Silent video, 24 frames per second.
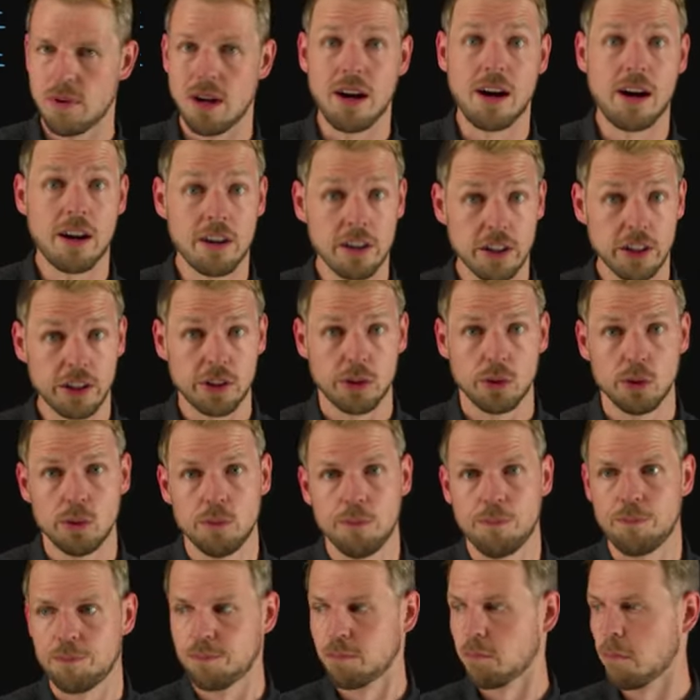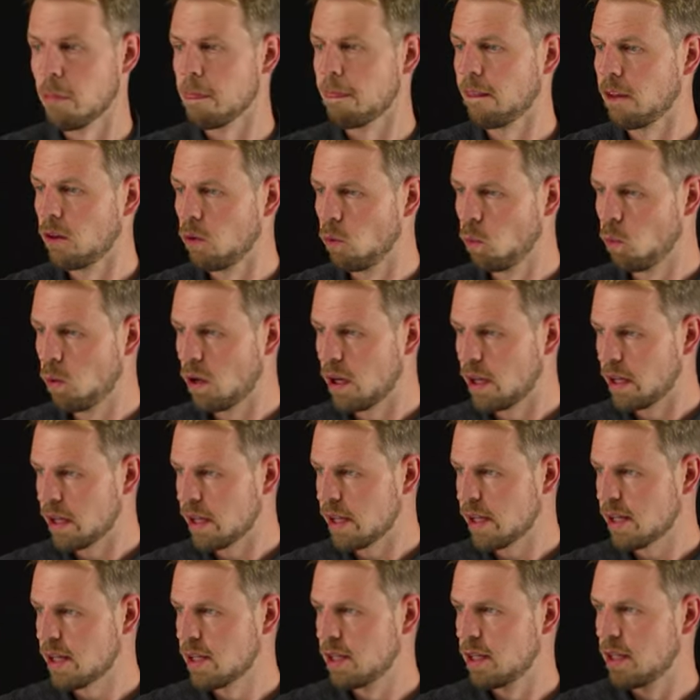argue
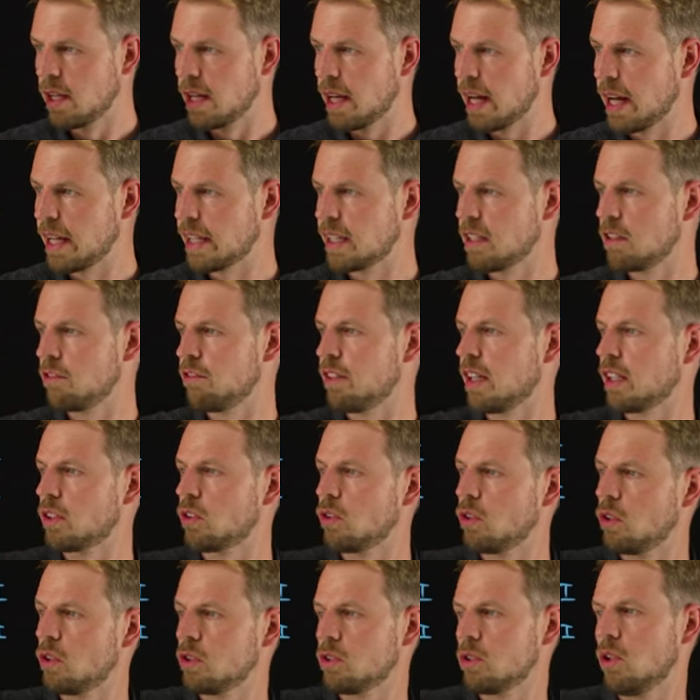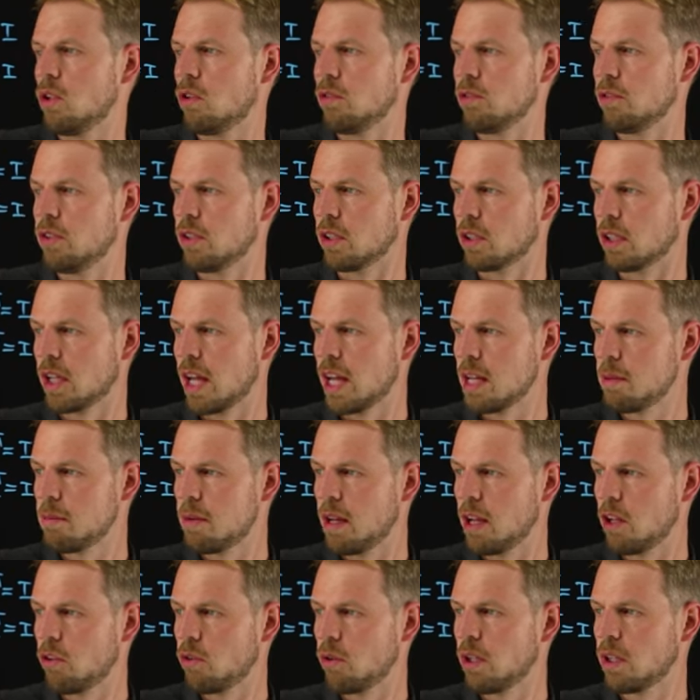why eigenvectors of the K
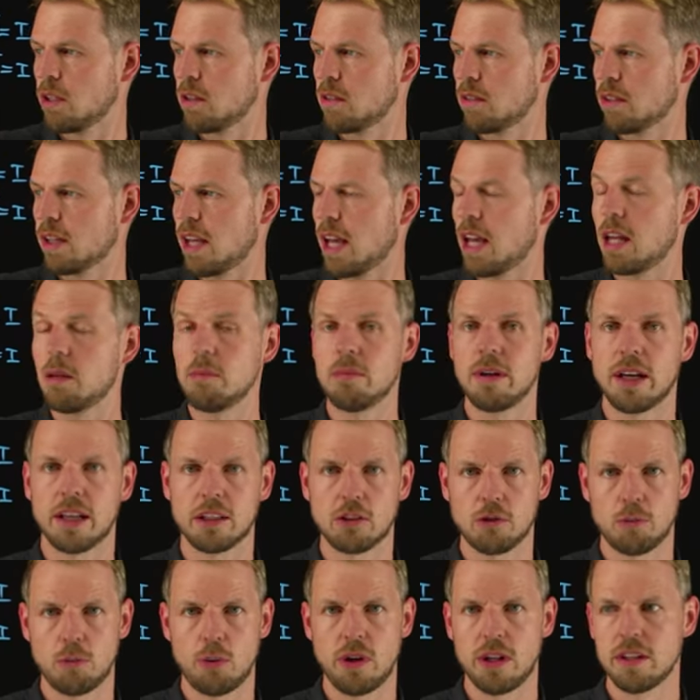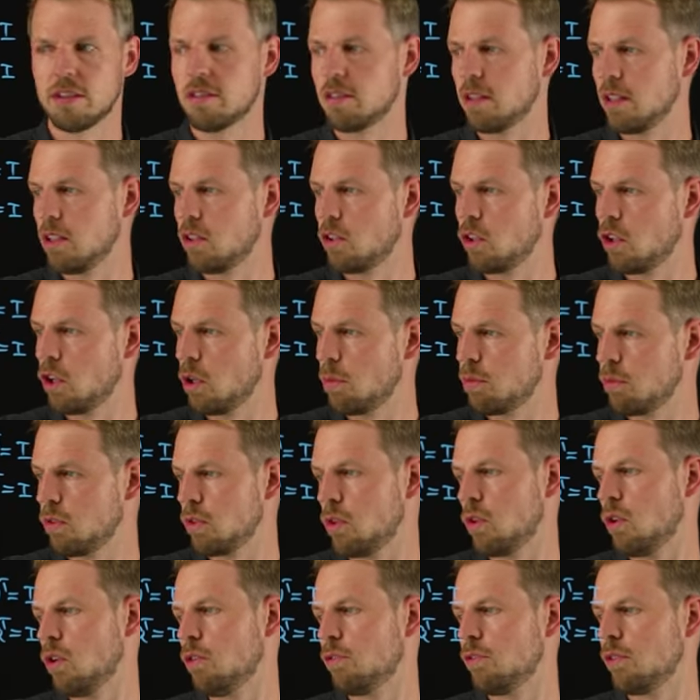matrix can be expressed in terms
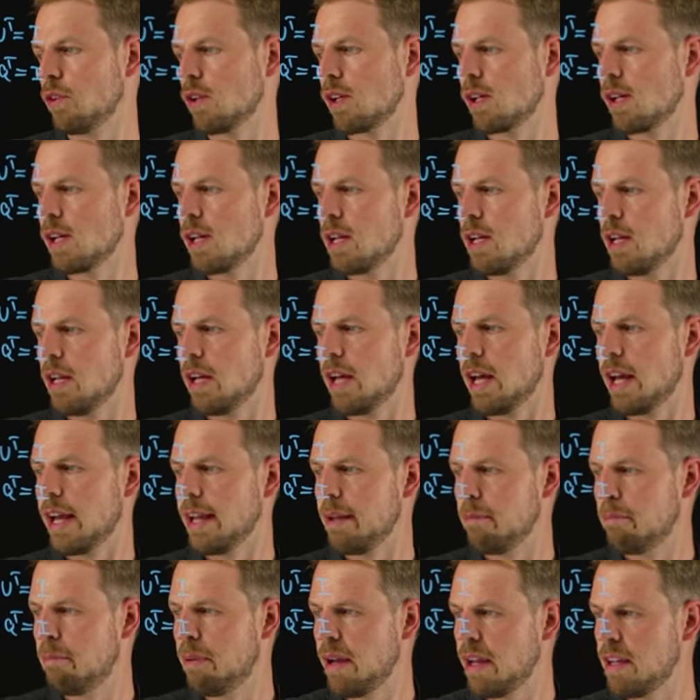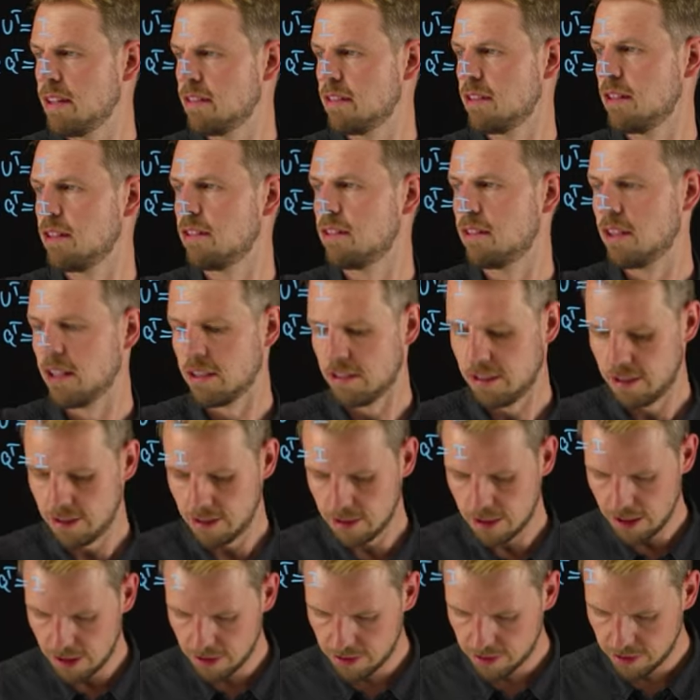of a basis
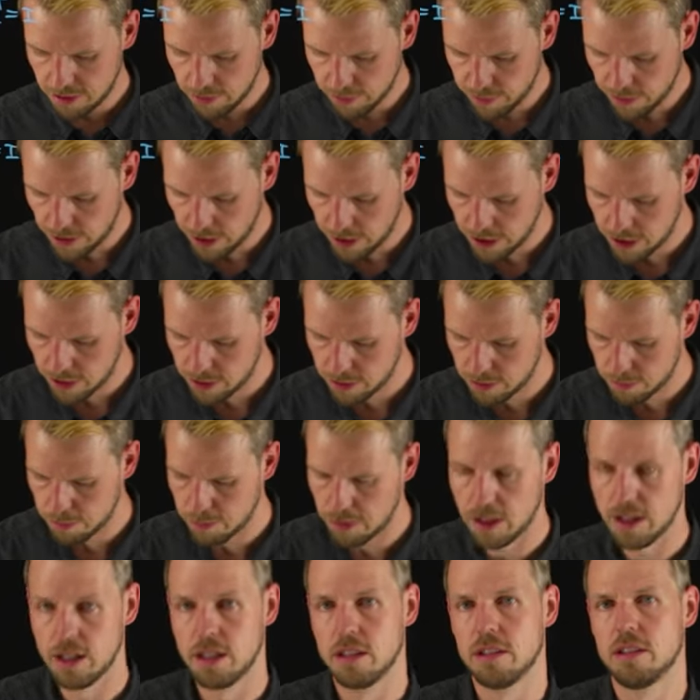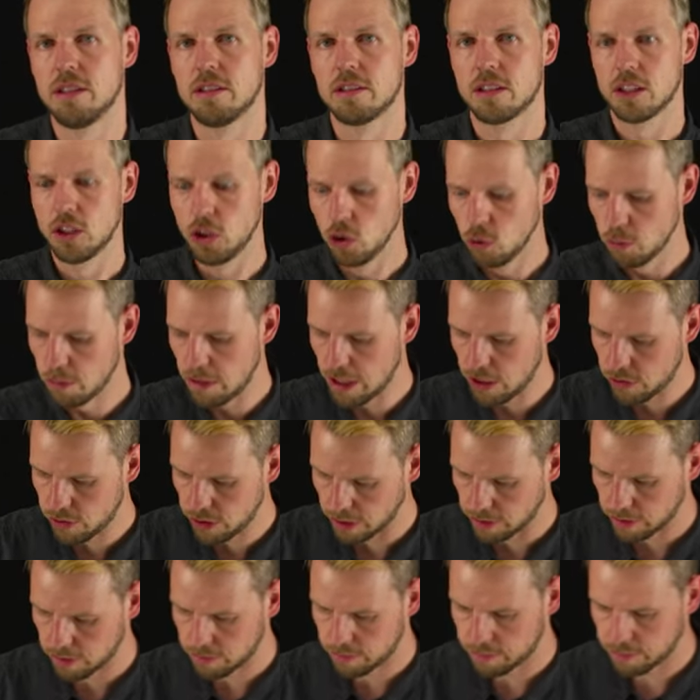that is, defined by this Q
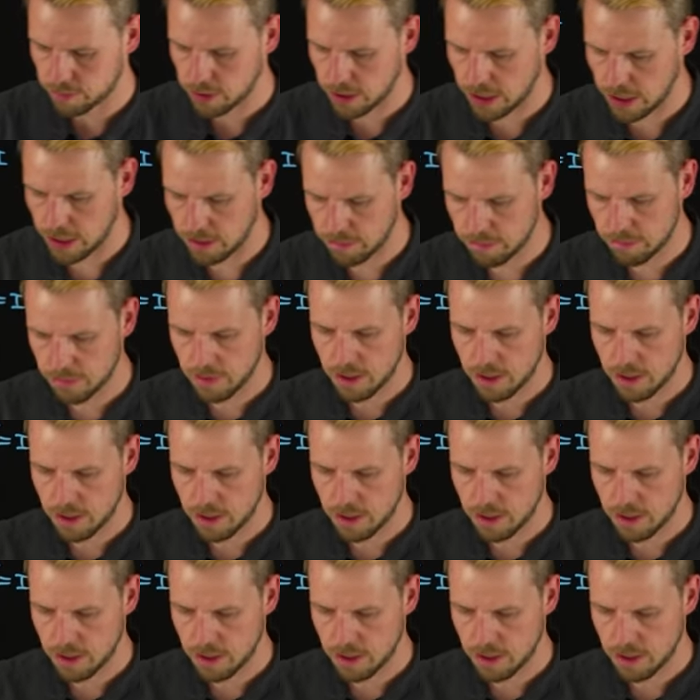matrix. Okay,